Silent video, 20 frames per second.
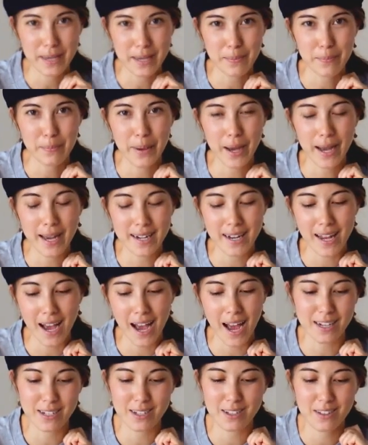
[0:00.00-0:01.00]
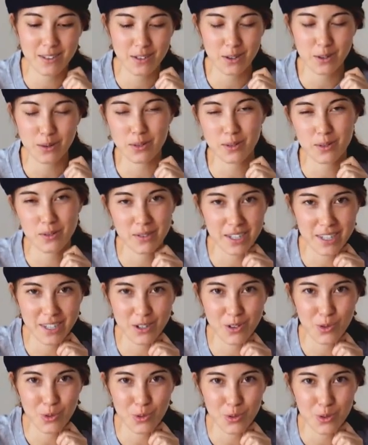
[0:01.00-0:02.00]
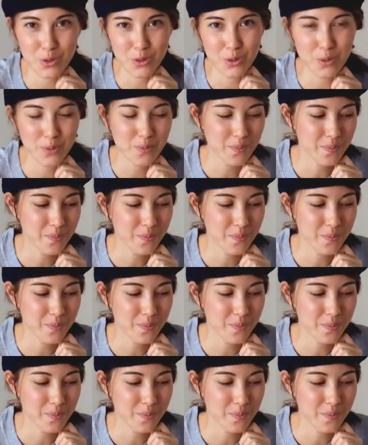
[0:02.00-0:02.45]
but I just thought it was really cool too.